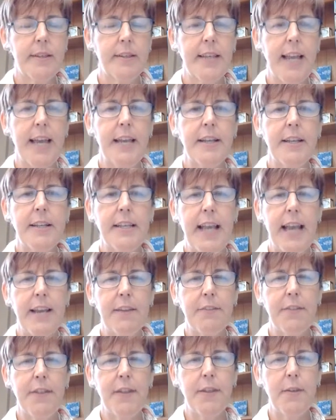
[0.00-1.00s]

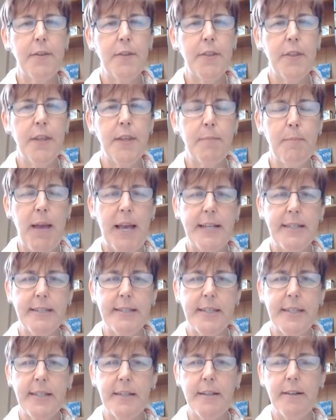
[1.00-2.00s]
gave the
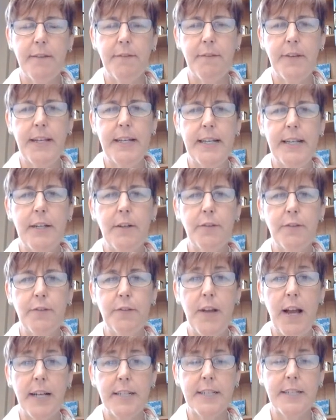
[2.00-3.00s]
painting a feeling
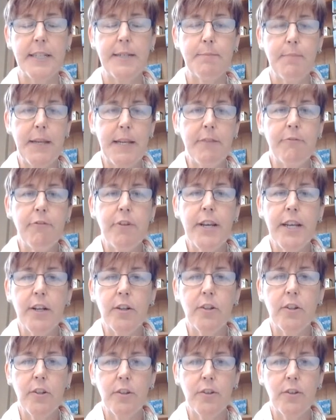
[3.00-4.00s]
of actually being
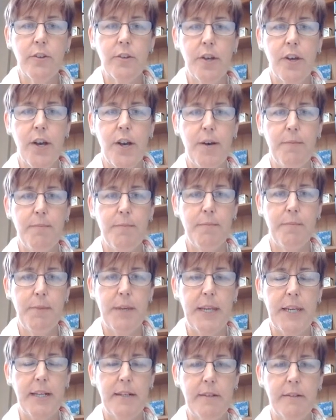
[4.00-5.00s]
real,
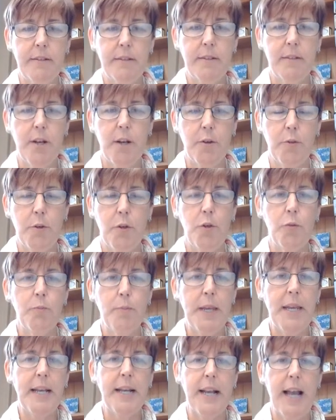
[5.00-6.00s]
being, you know, you
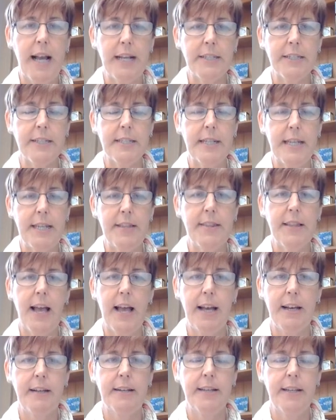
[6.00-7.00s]
being actually in
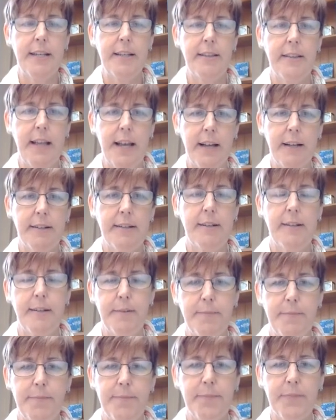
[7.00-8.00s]
that
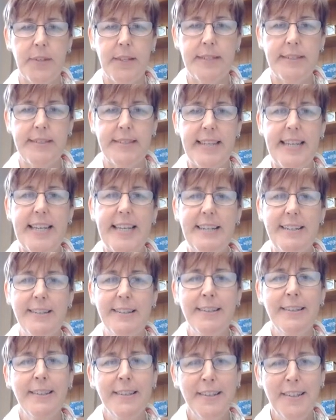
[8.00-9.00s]
scene.
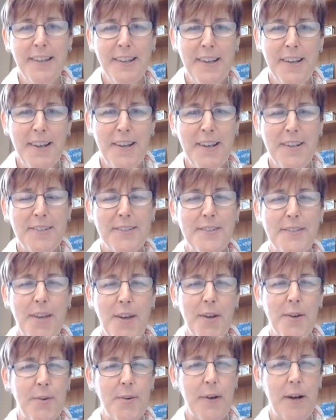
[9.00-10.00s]

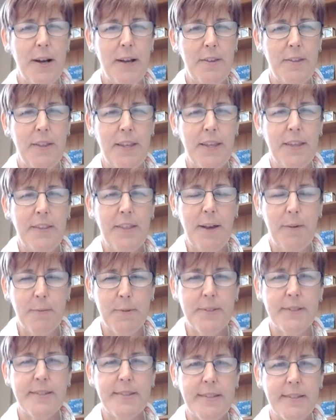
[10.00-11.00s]
So I think that
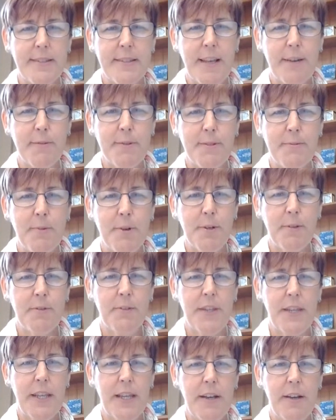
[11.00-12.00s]
was one of
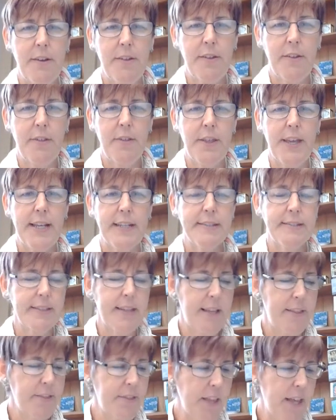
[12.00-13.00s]
the other things.
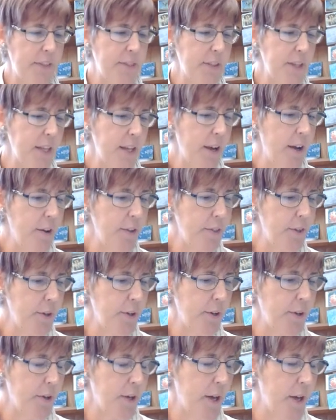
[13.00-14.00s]
And then the
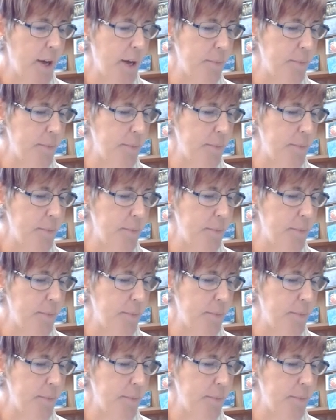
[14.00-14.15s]
other